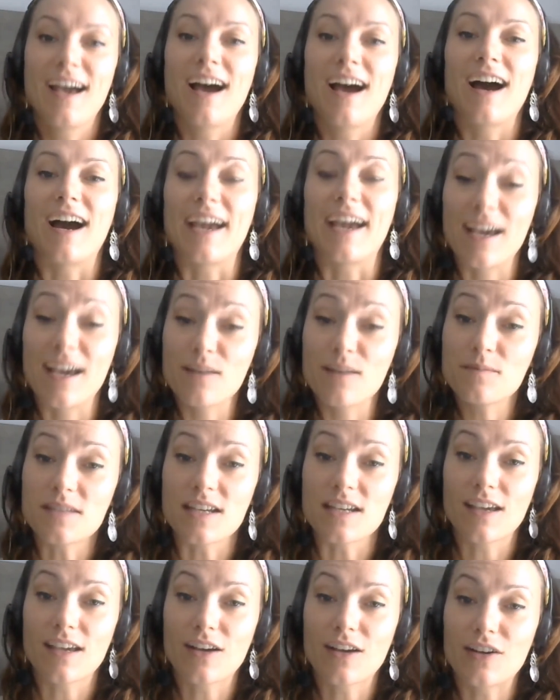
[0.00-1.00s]
I am
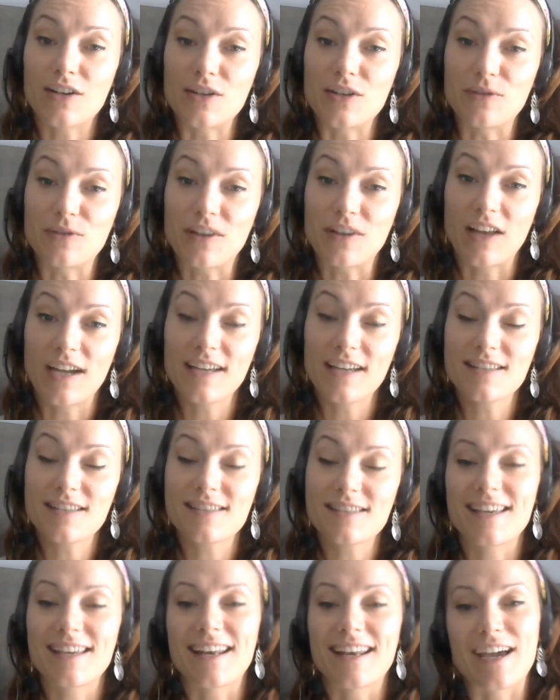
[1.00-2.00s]
taking on new
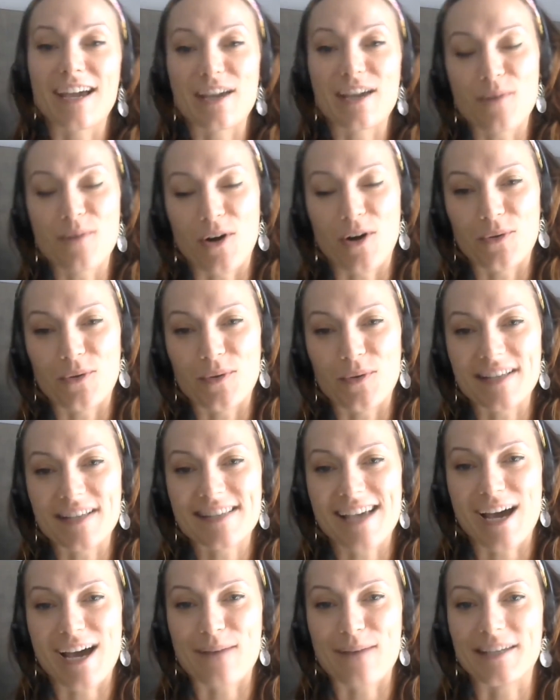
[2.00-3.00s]
clients and I am always
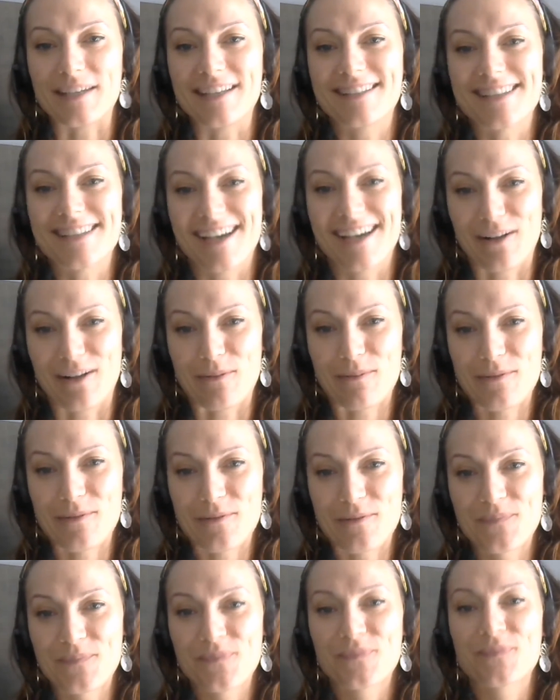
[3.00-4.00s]
happy to help.
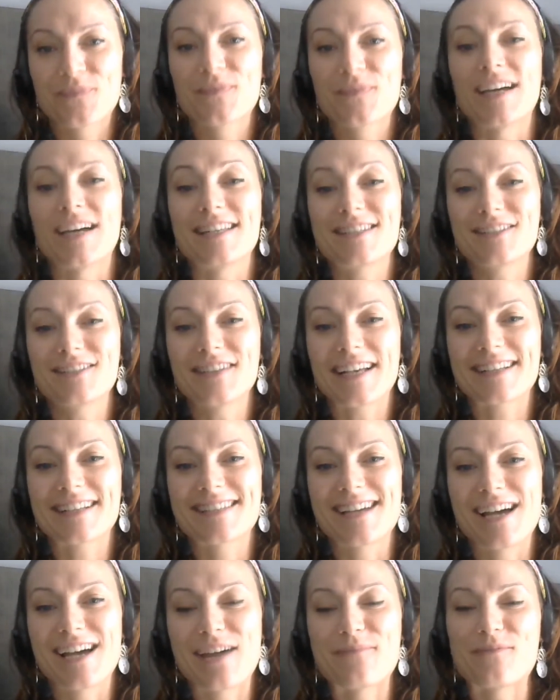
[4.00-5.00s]
Until next
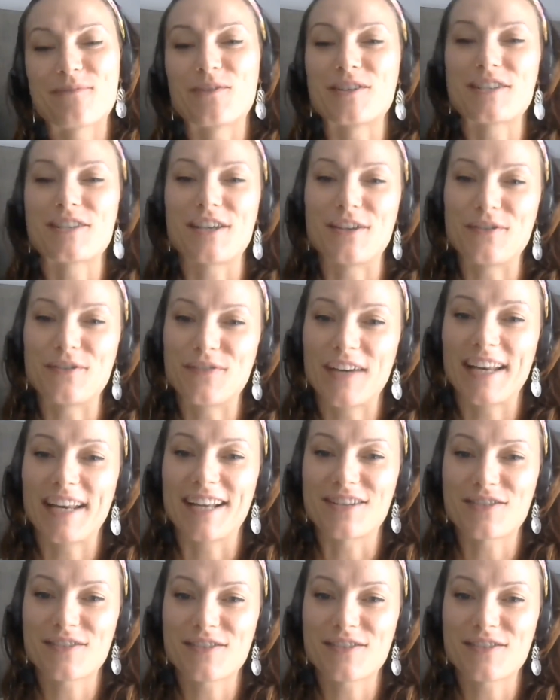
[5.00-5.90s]
time, wishing you financial